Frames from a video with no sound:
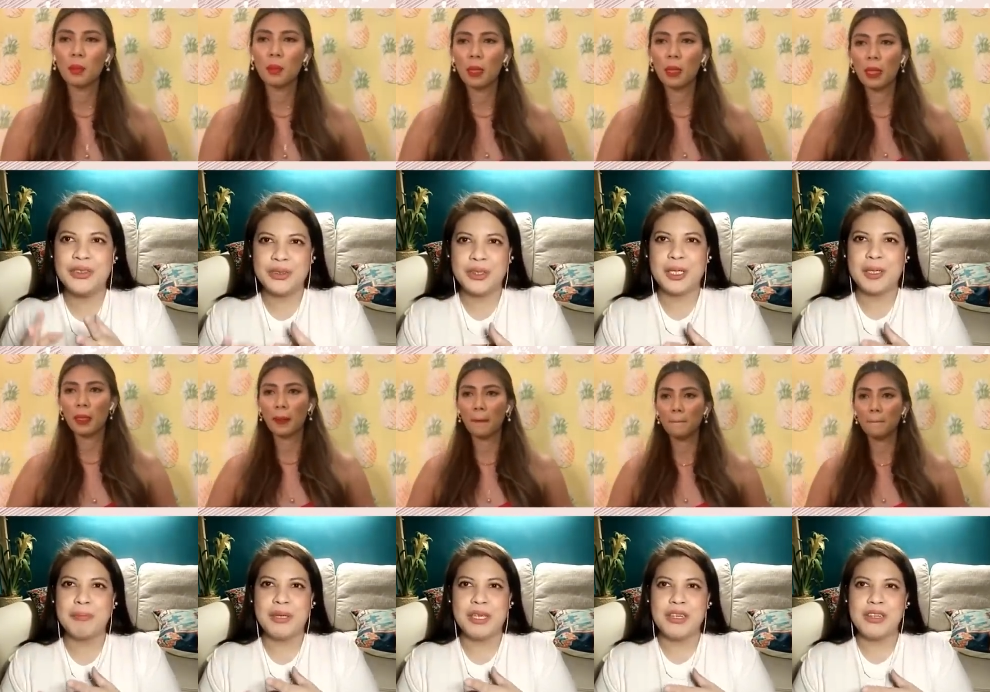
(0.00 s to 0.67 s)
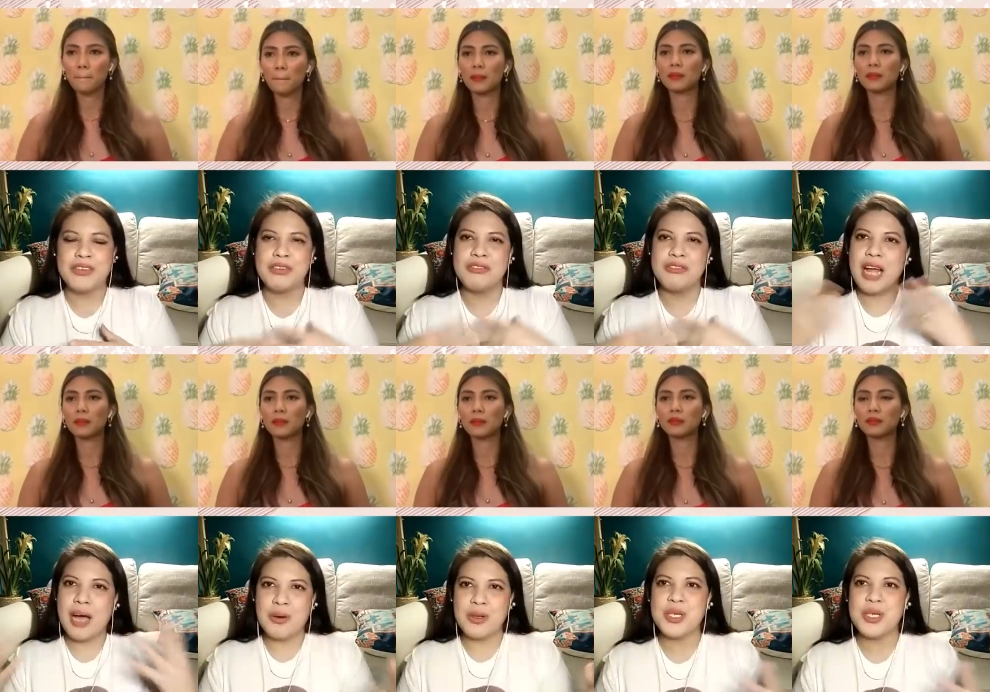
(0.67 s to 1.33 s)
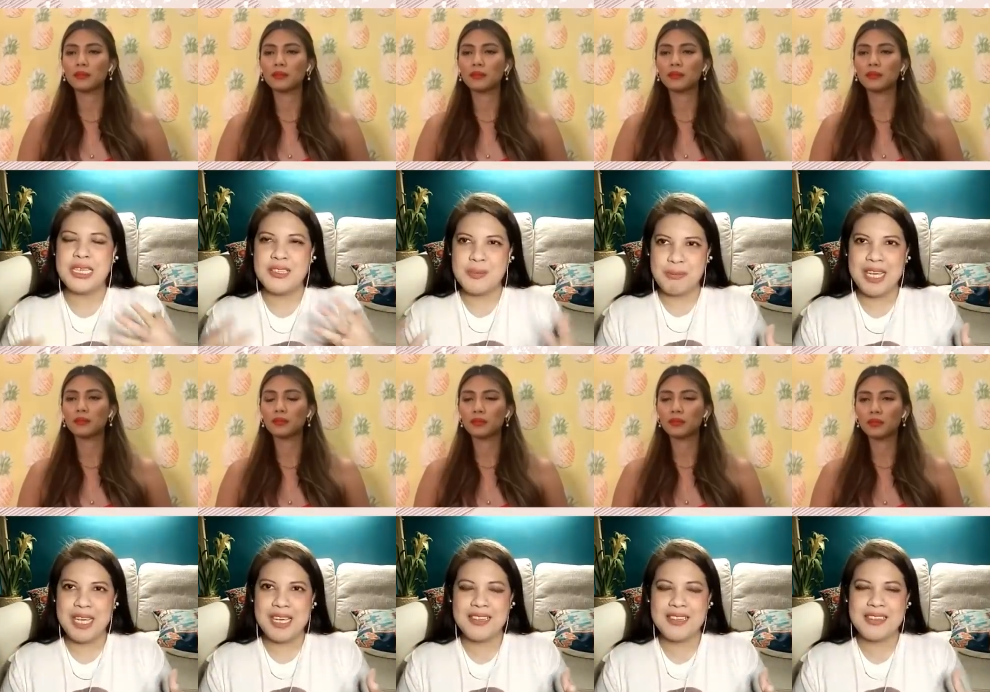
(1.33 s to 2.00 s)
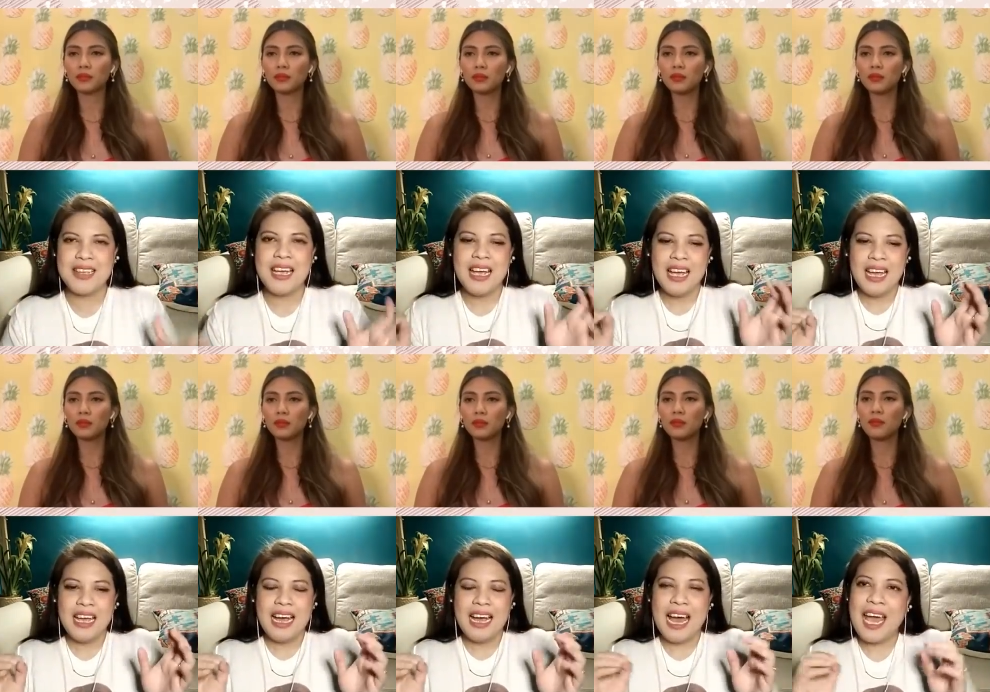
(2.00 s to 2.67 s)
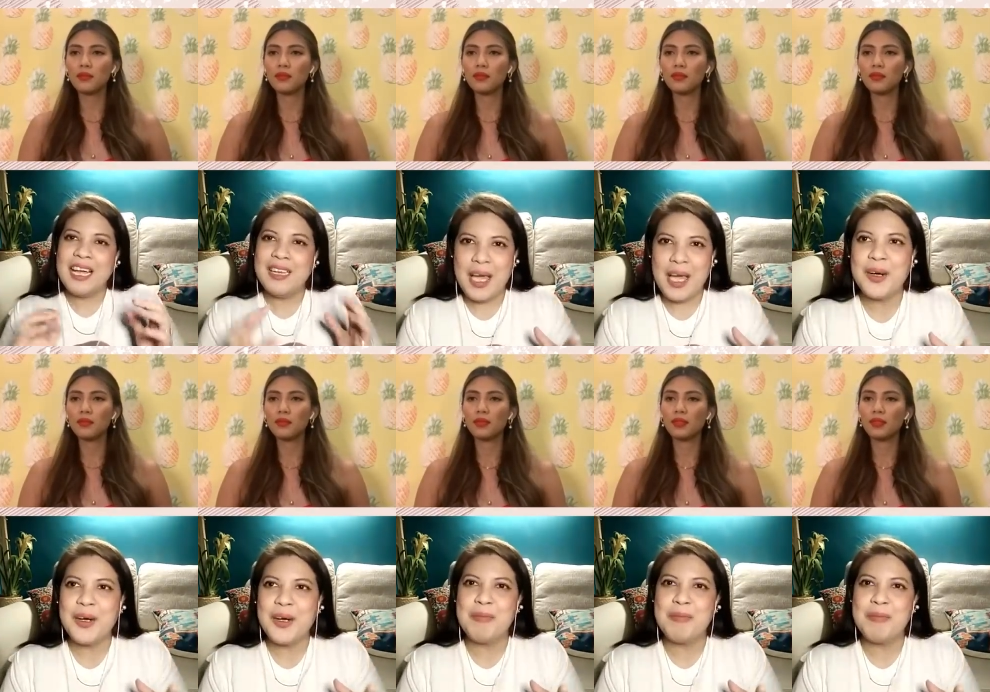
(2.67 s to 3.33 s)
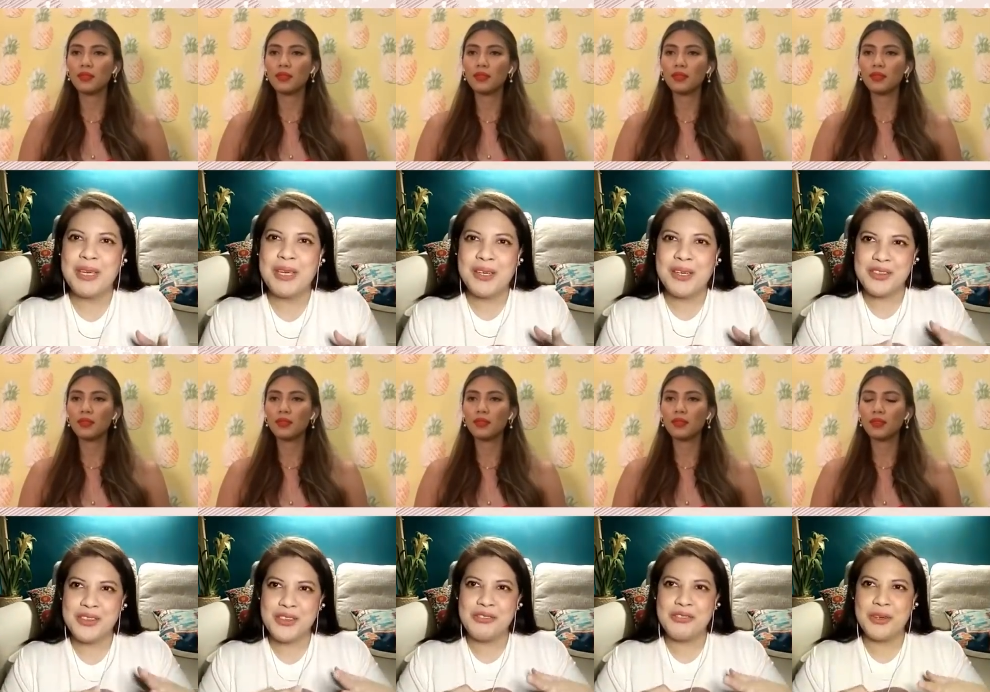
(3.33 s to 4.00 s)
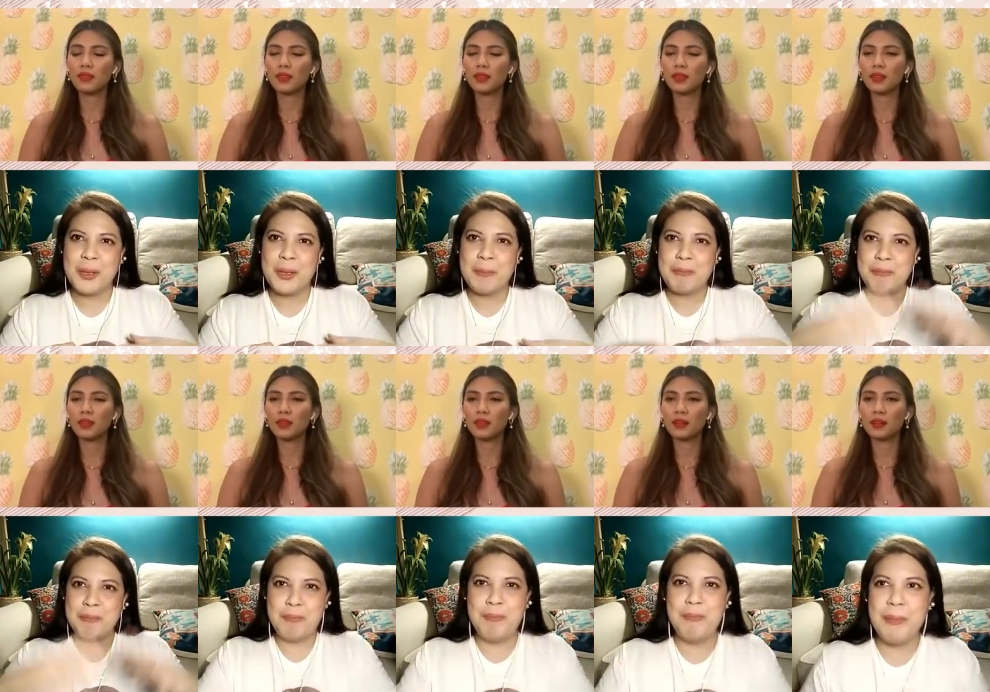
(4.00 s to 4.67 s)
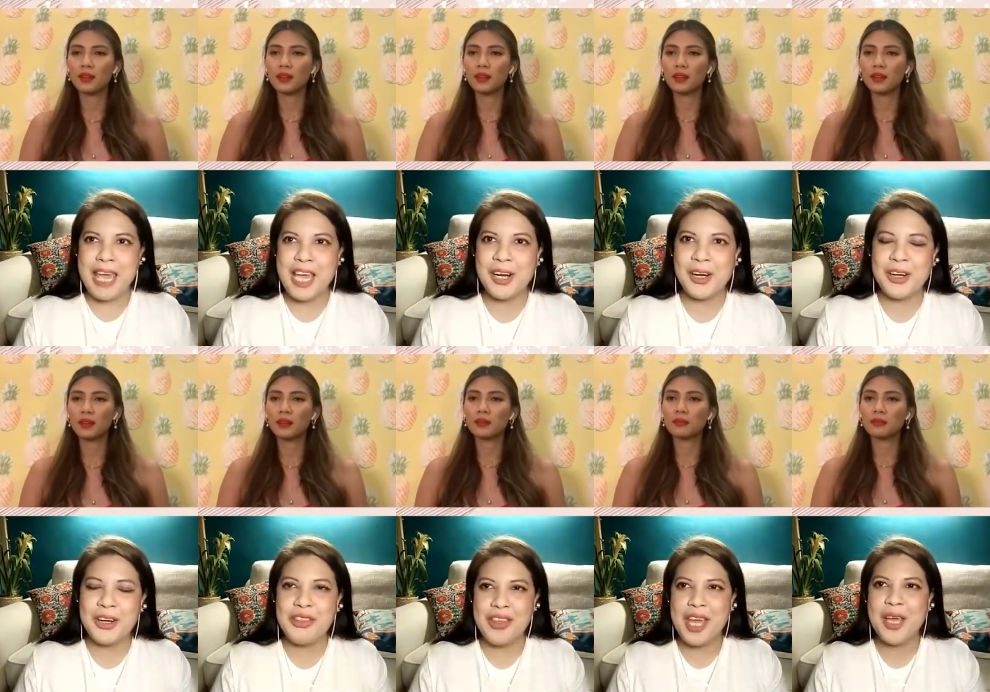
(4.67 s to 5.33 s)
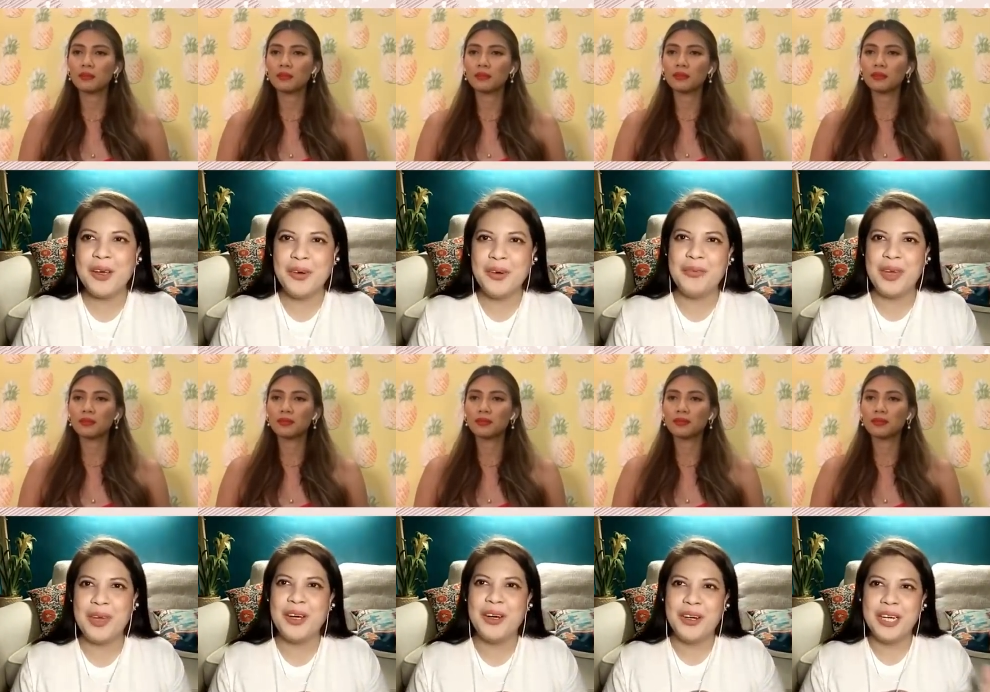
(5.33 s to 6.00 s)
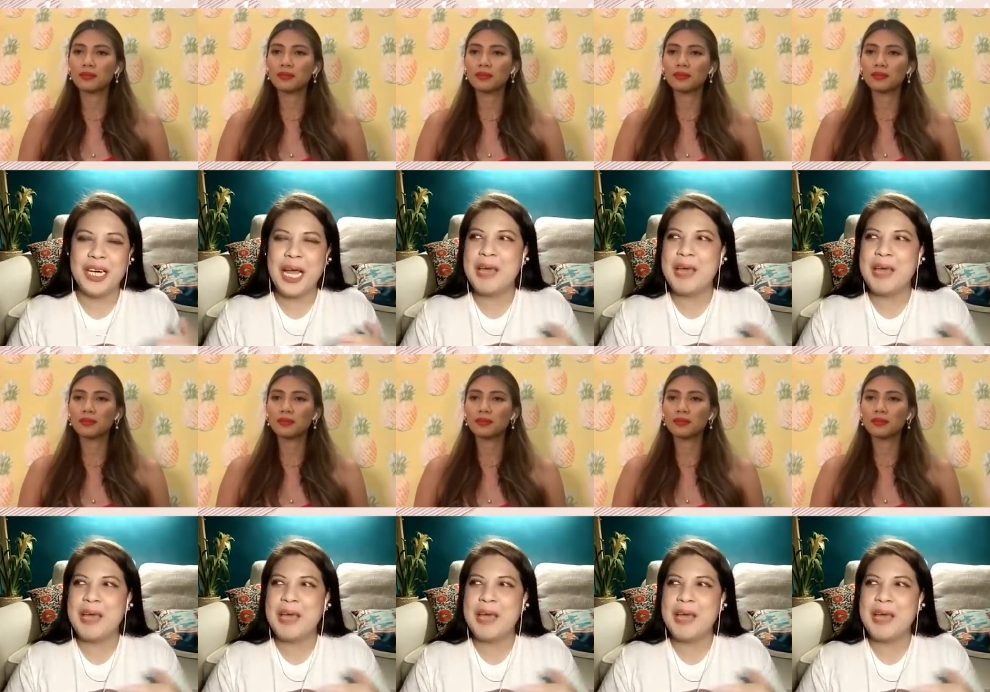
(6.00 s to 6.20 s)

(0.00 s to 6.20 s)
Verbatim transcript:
Speaker 1: to her because of how she speaks, I like her because of her baker thing going on. I